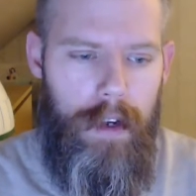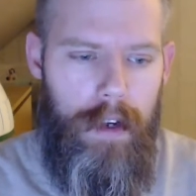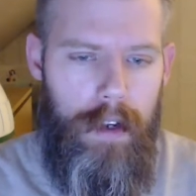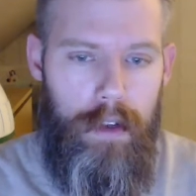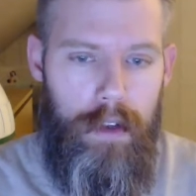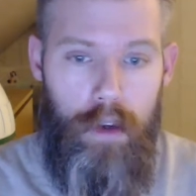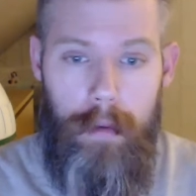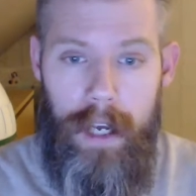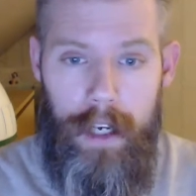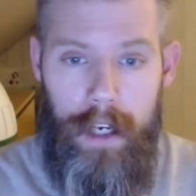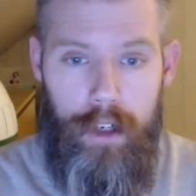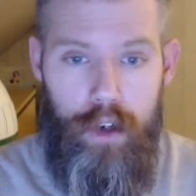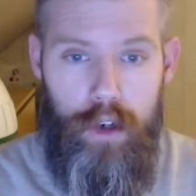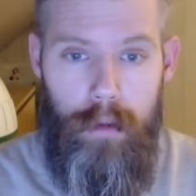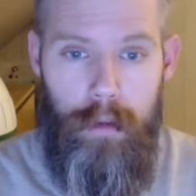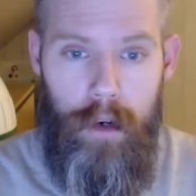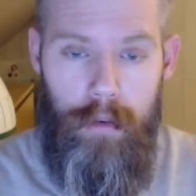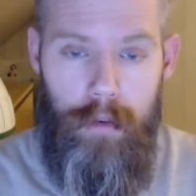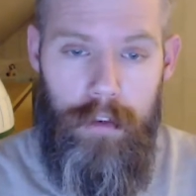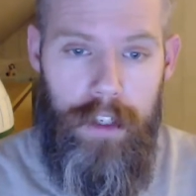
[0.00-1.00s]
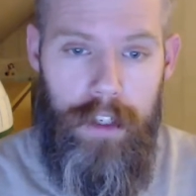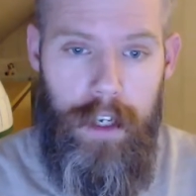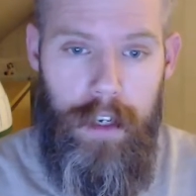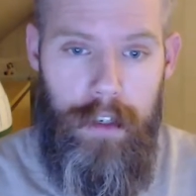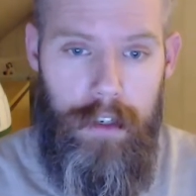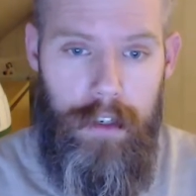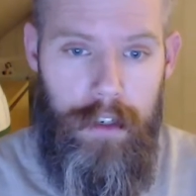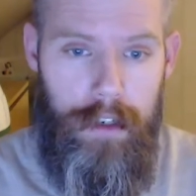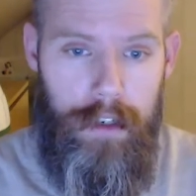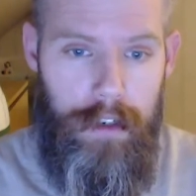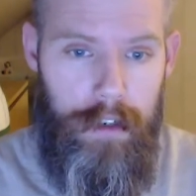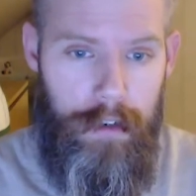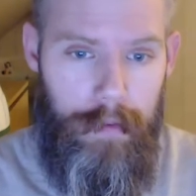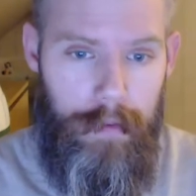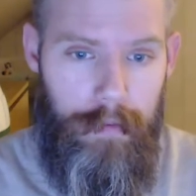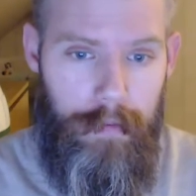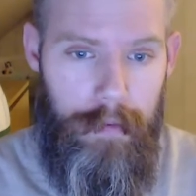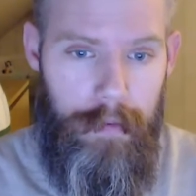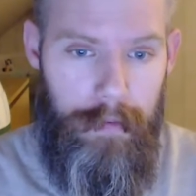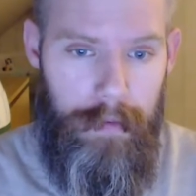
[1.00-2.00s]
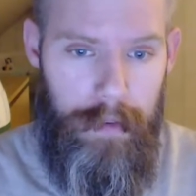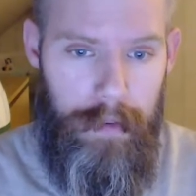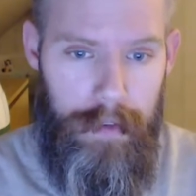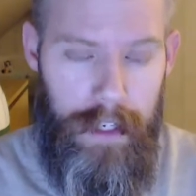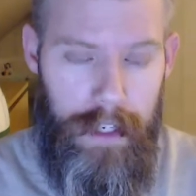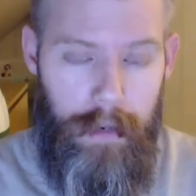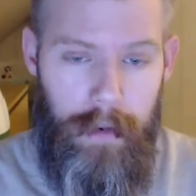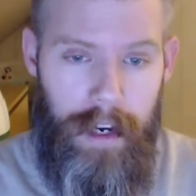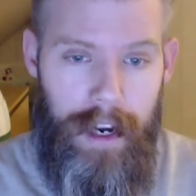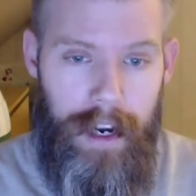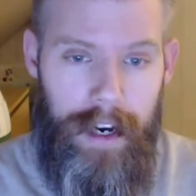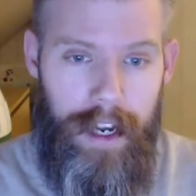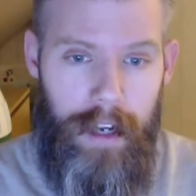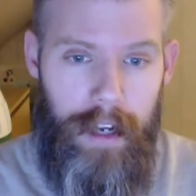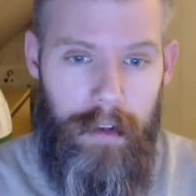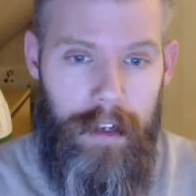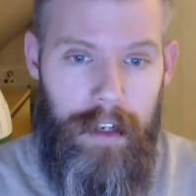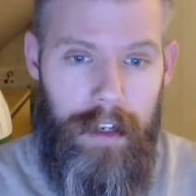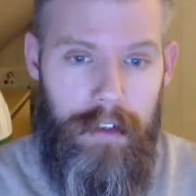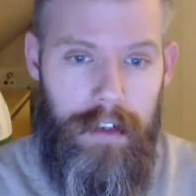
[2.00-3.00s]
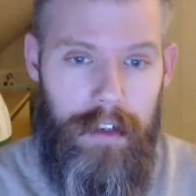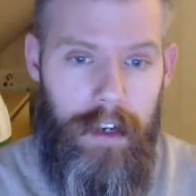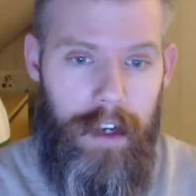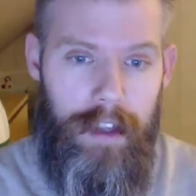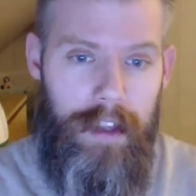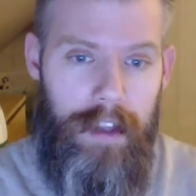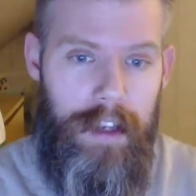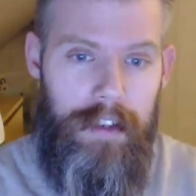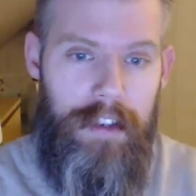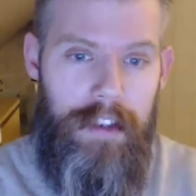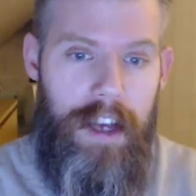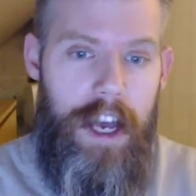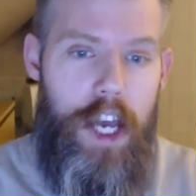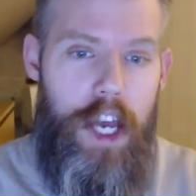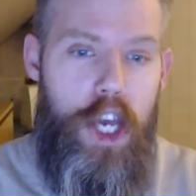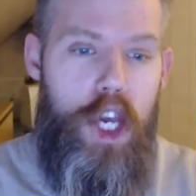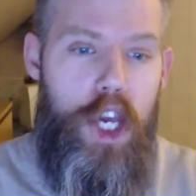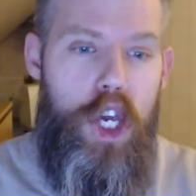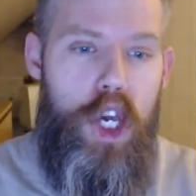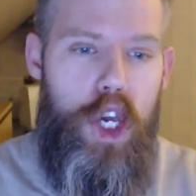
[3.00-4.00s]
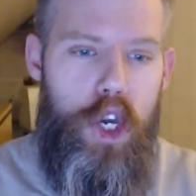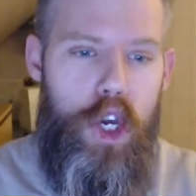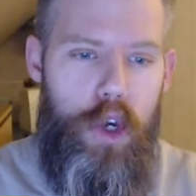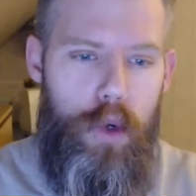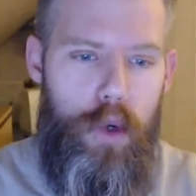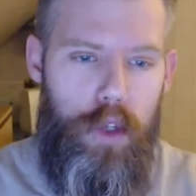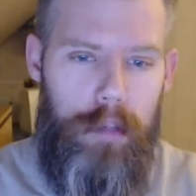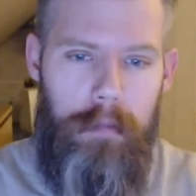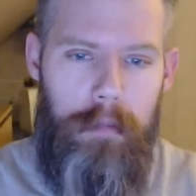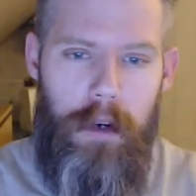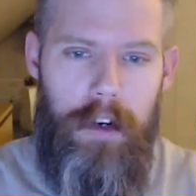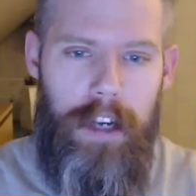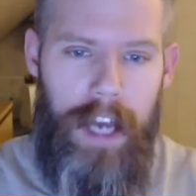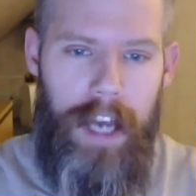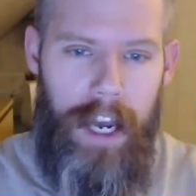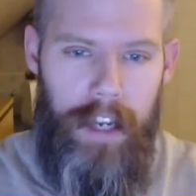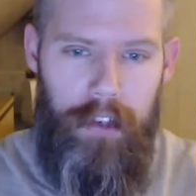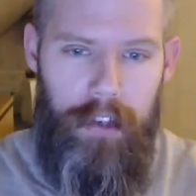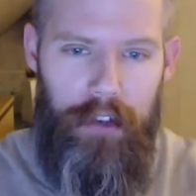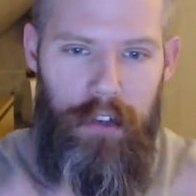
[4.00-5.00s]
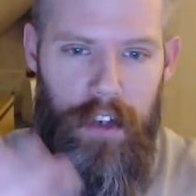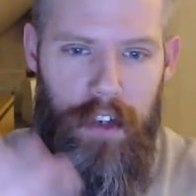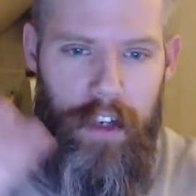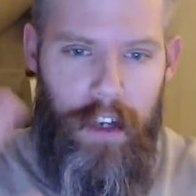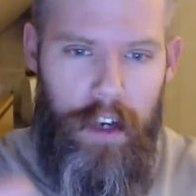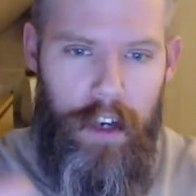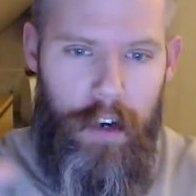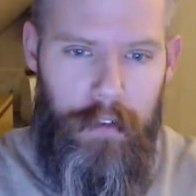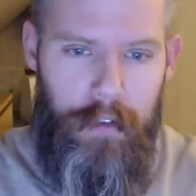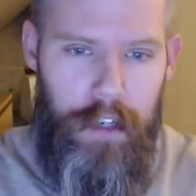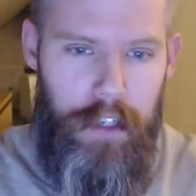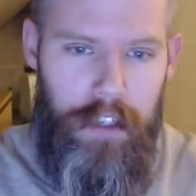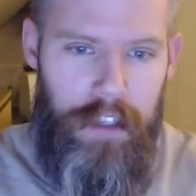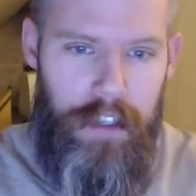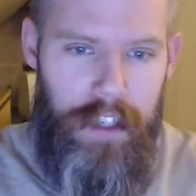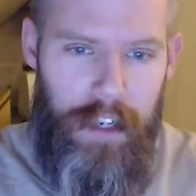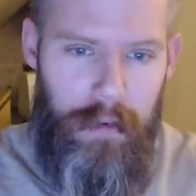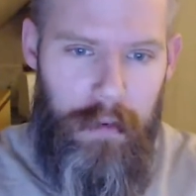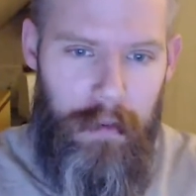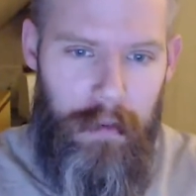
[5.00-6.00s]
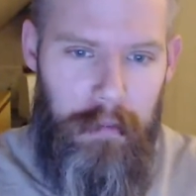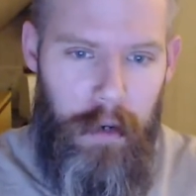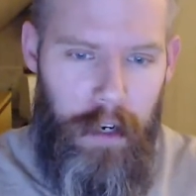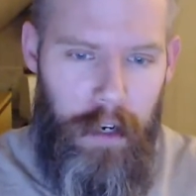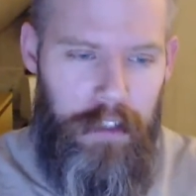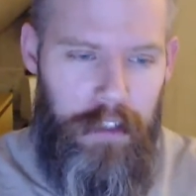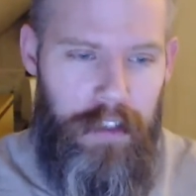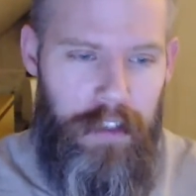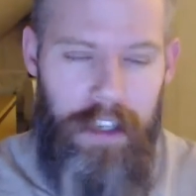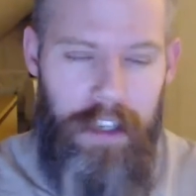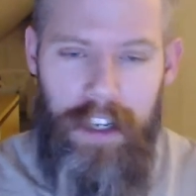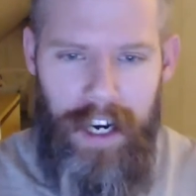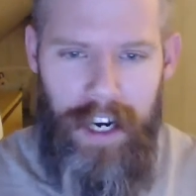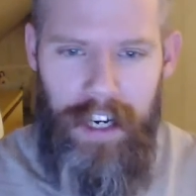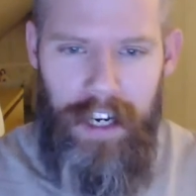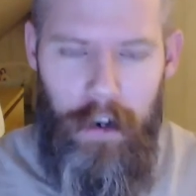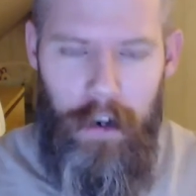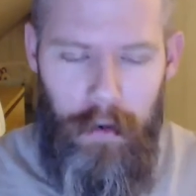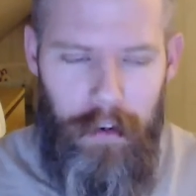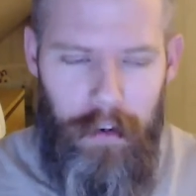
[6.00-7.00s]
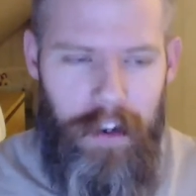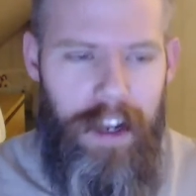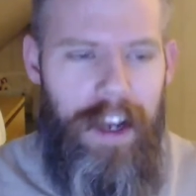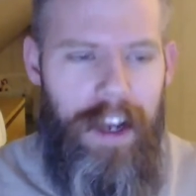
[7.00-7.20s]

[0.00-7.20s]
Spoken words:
Tobias Koporovsky's SQL Hangout. He's got this huge bookcase of just SQL books. I don't.